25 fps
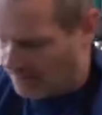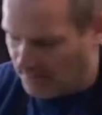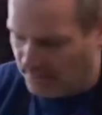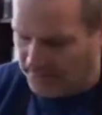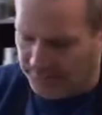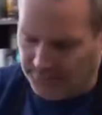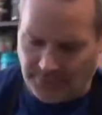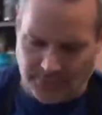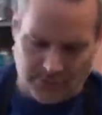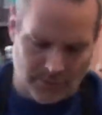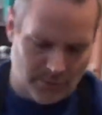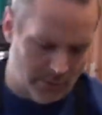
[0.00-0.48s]

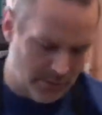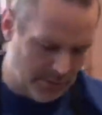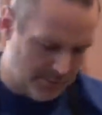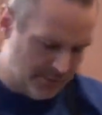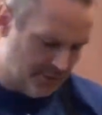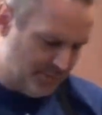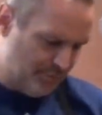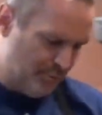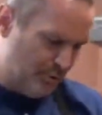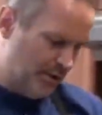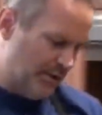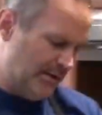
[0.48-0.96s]
So I'm
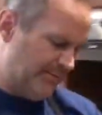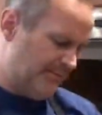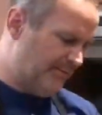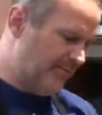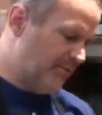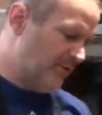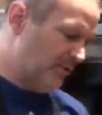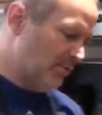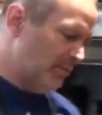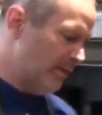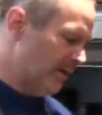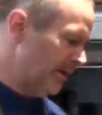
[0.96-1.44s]
going to put in
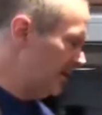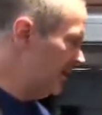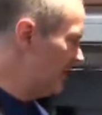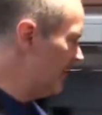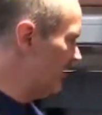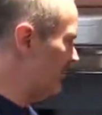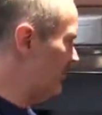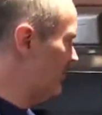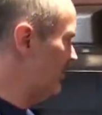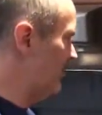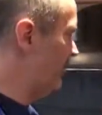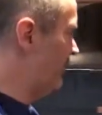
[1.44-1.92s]
for, what,
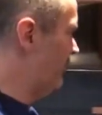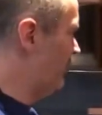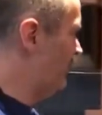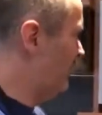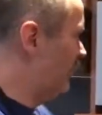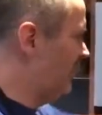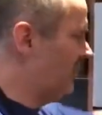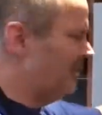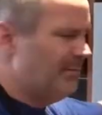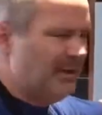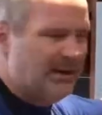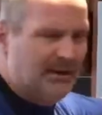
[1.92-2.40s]
another
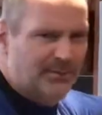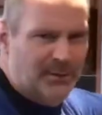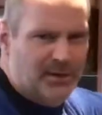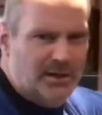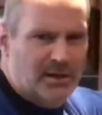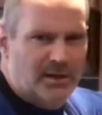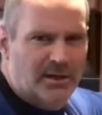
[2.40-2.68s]
30 maybe?